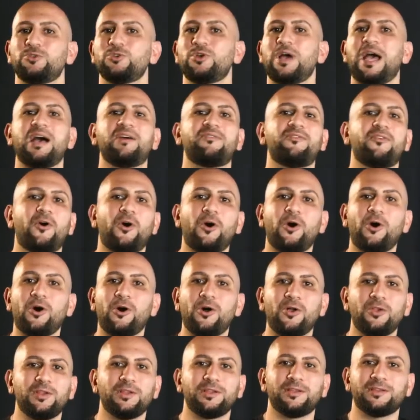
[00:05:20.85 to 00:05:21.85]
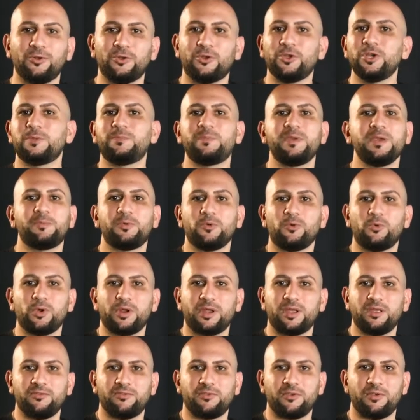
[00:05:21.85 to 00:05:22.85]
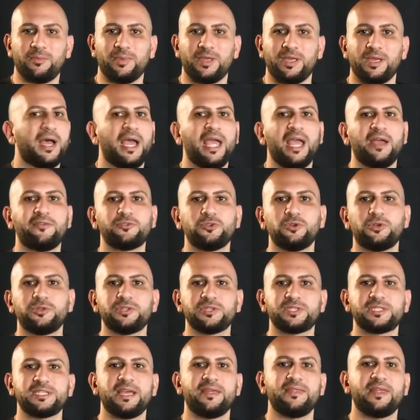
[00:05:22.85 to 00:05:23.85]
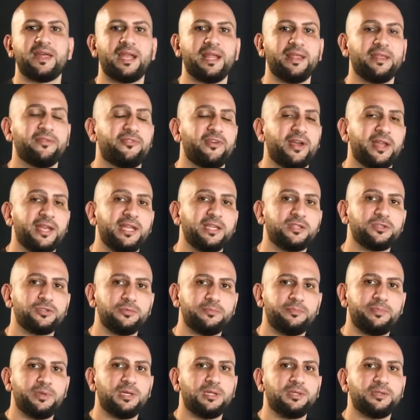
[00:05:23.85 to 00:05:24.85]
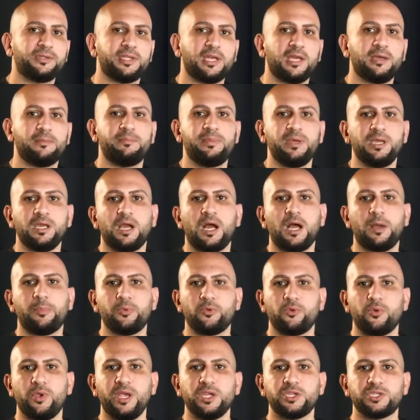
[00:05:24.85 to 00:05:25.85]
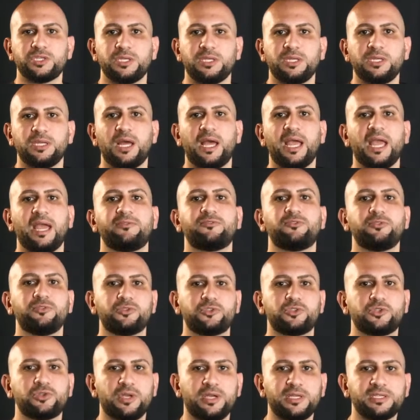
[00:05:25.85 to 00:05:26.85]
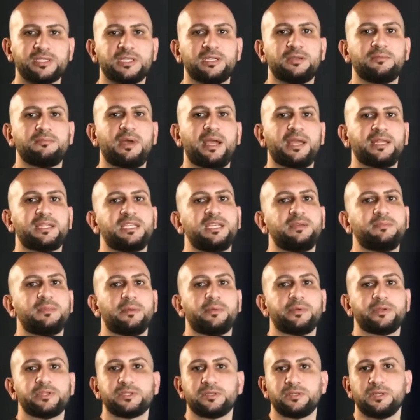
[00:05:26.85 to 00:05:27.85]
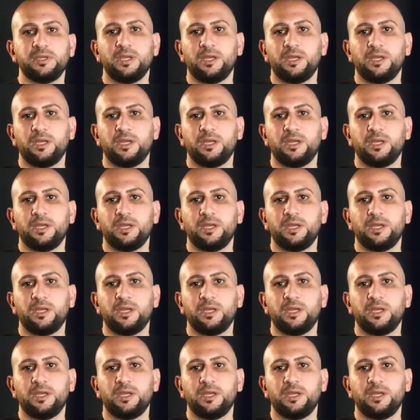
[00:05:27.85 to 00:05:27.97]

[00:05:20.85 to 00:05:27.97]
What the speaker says: have all good people working for me, I have to understand that if I need to build a big operation, I have to trust in my team members,